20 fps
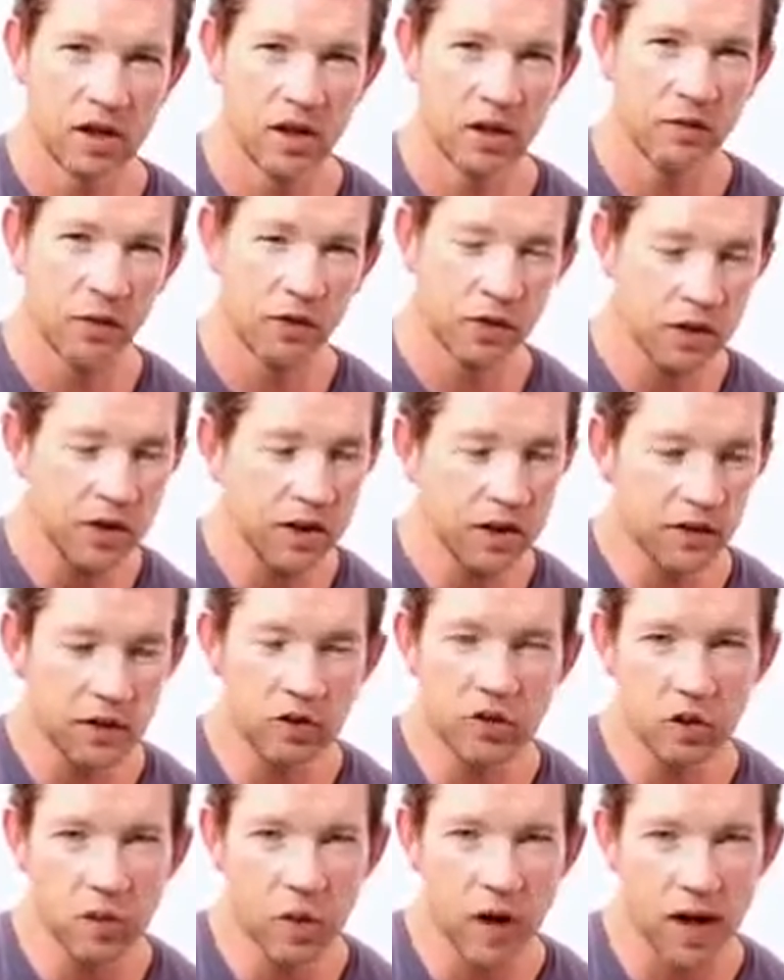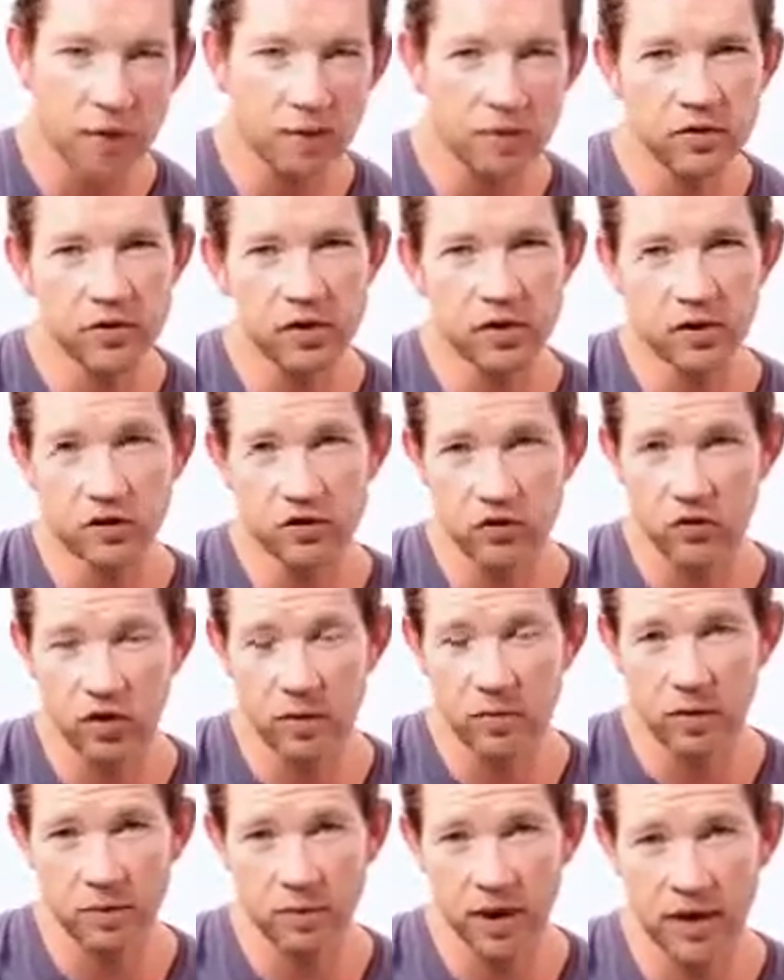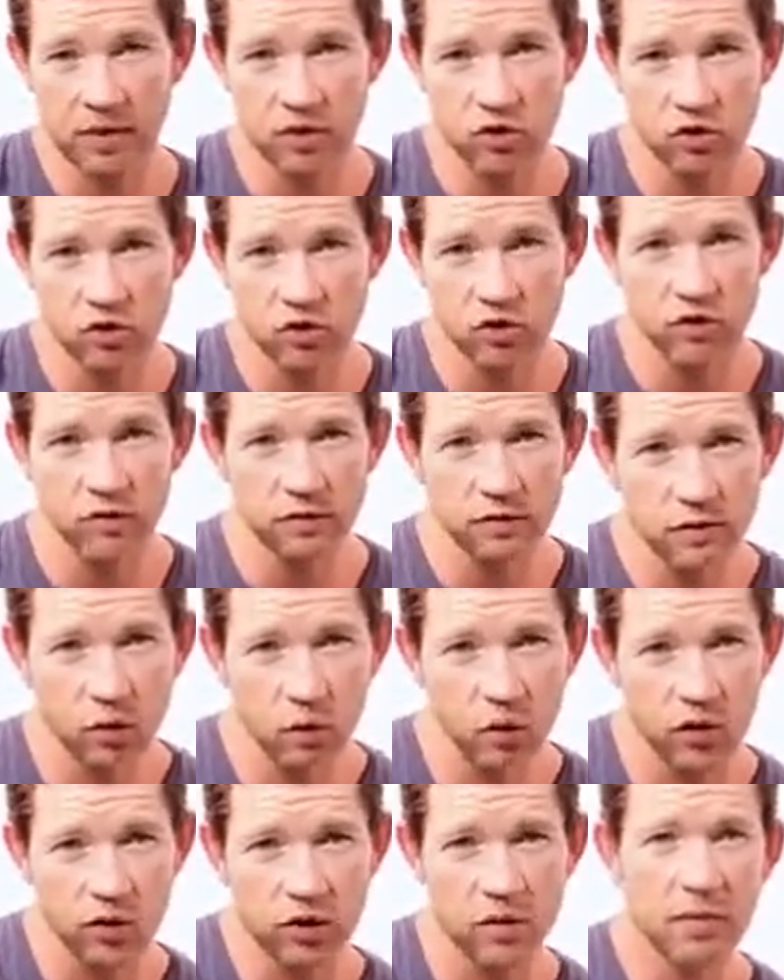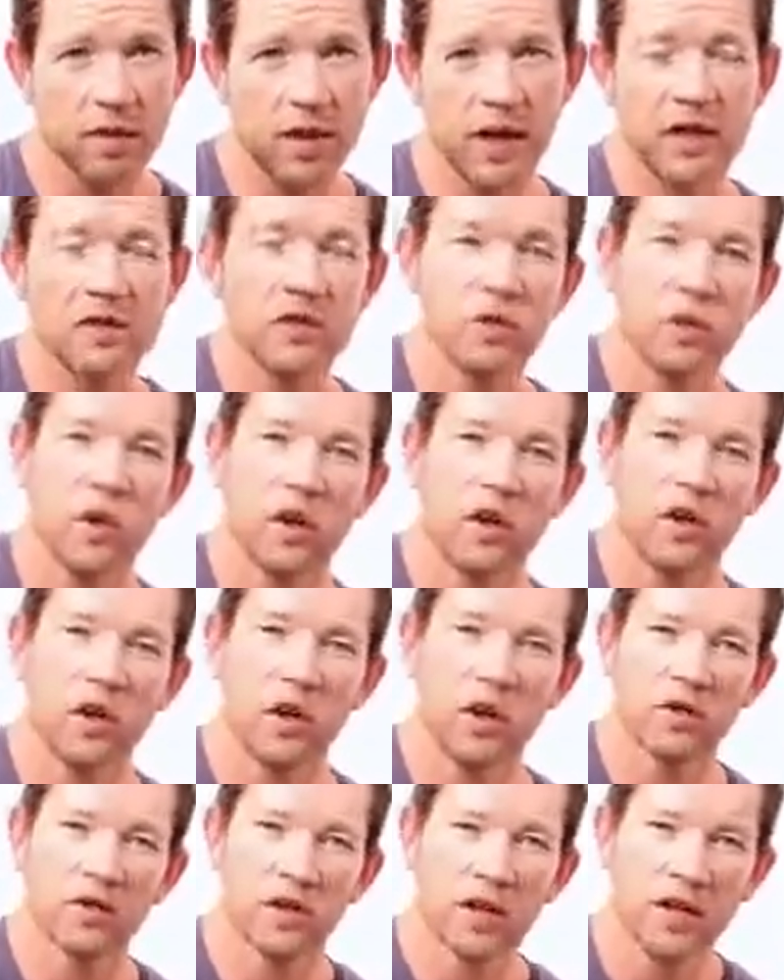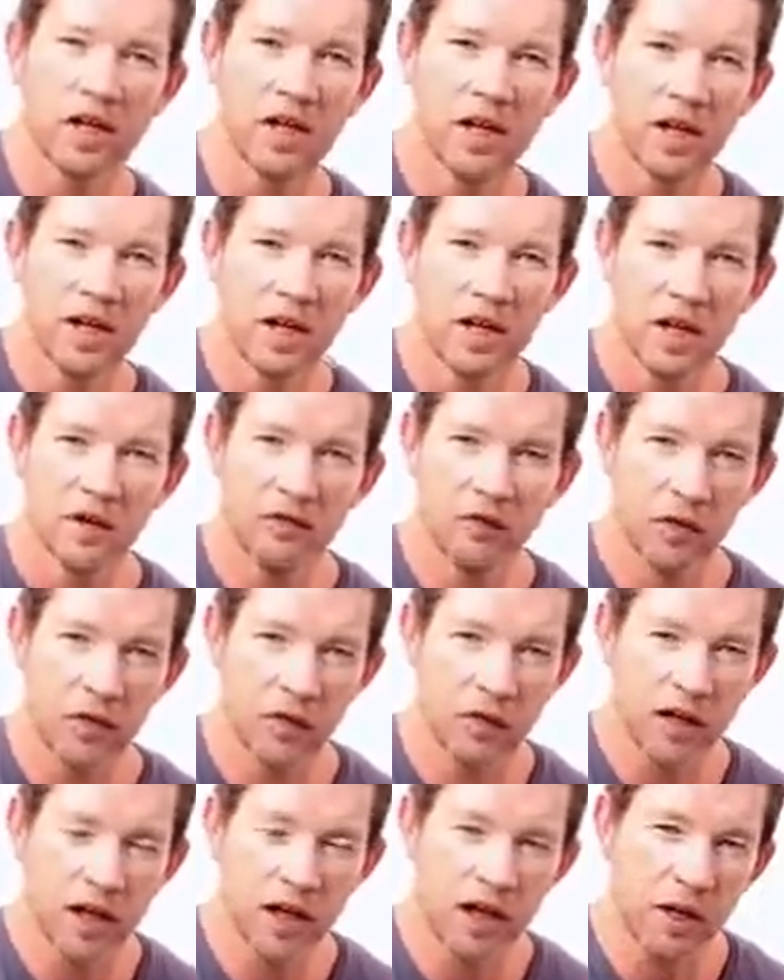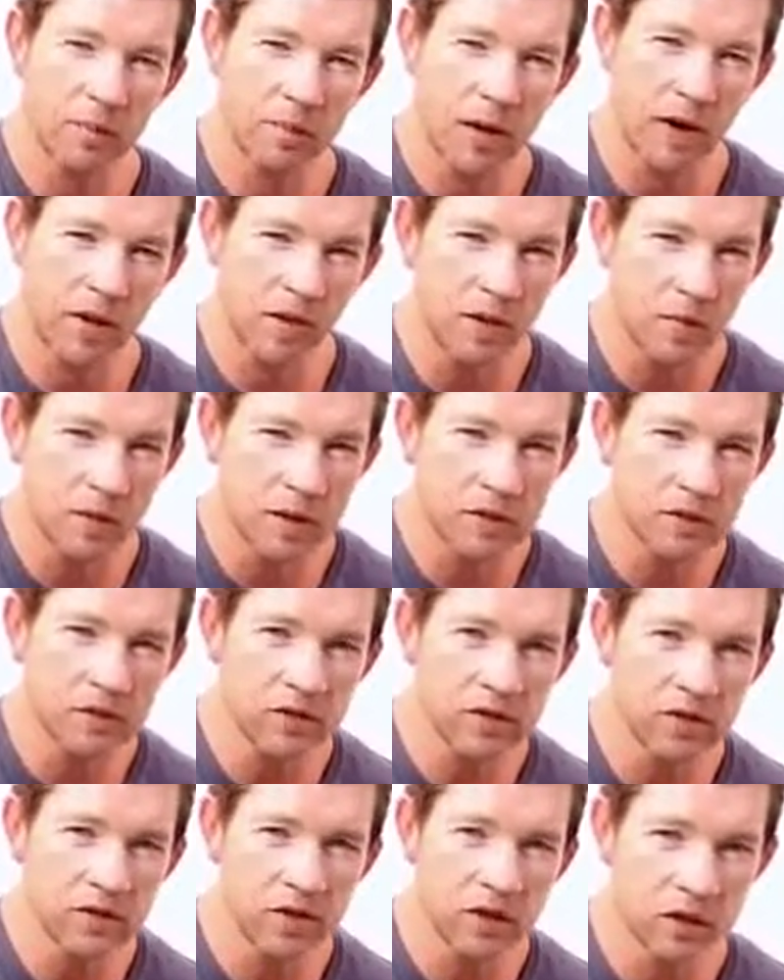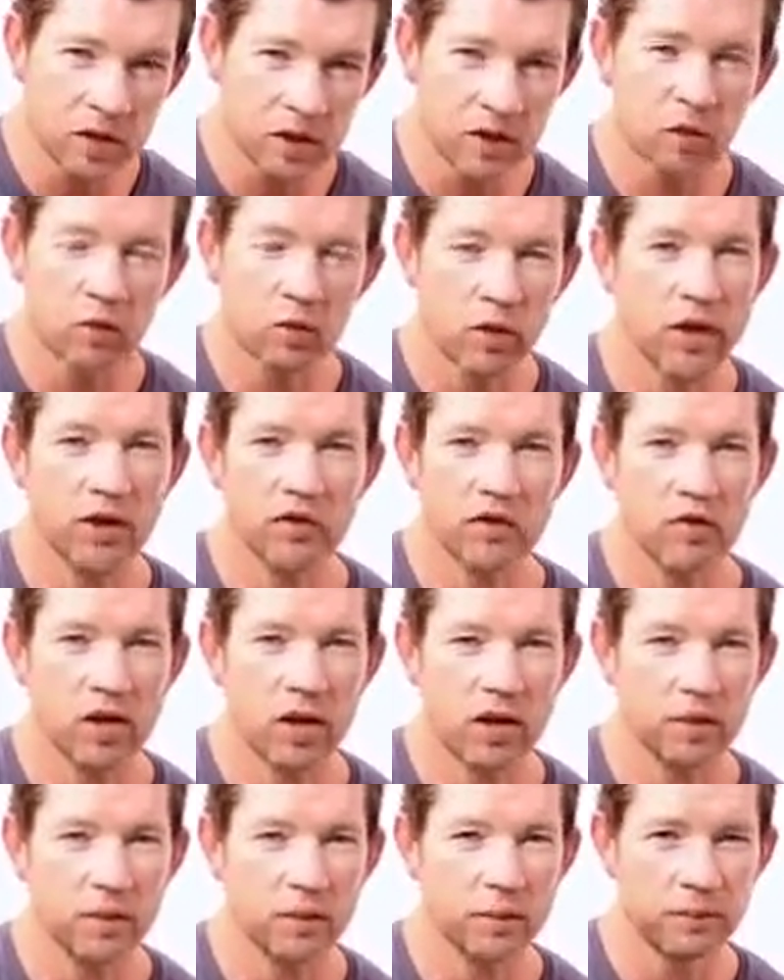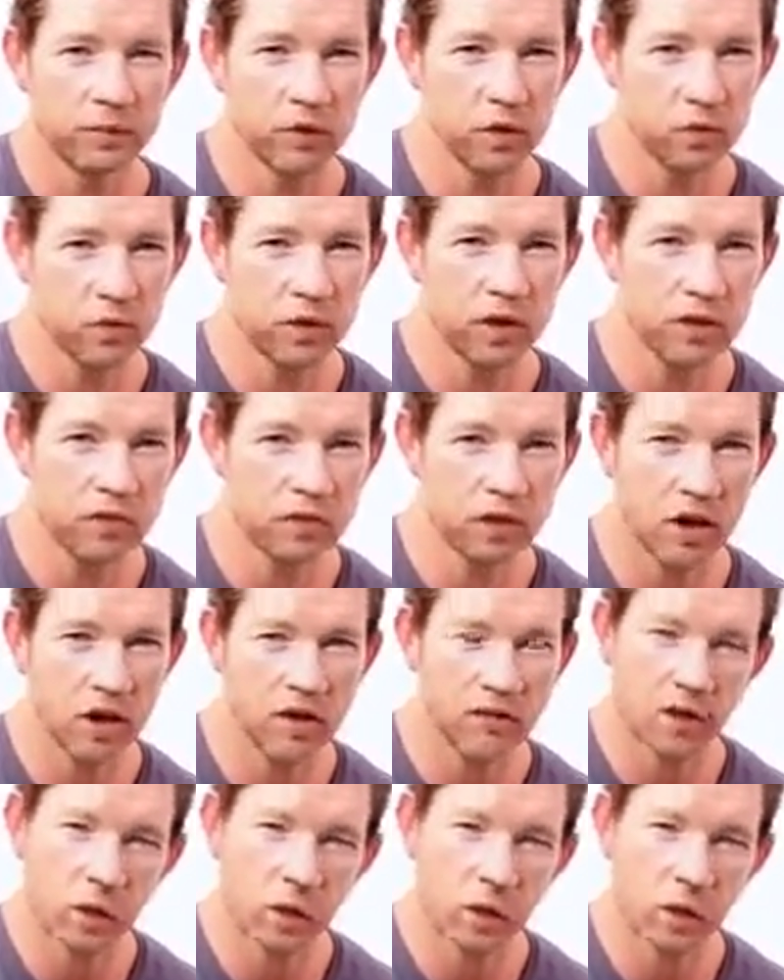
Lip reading: If you think of the two ups, the strumming pattern should fall into place quite nicely. If you're thinking about the miss, you'll really struggle. You'll really struggle.